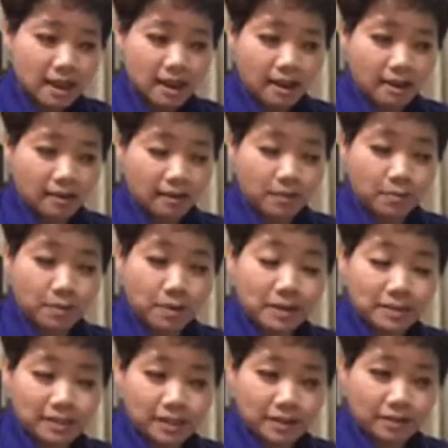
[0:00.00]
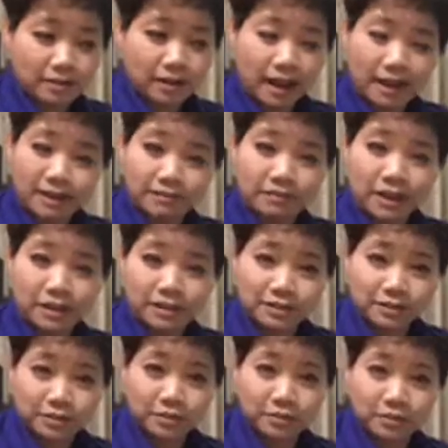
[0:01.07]
a couple months later, I invited
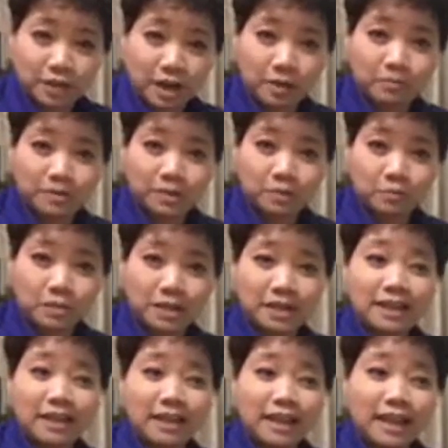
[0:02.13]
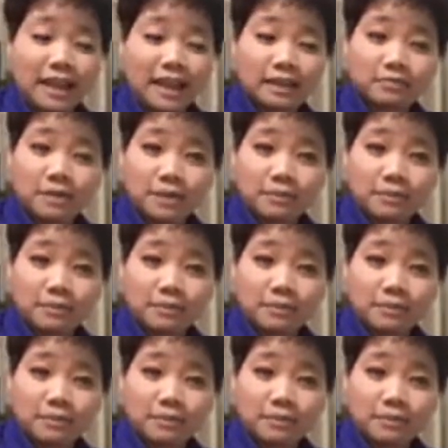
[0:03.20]
her to come and speak at my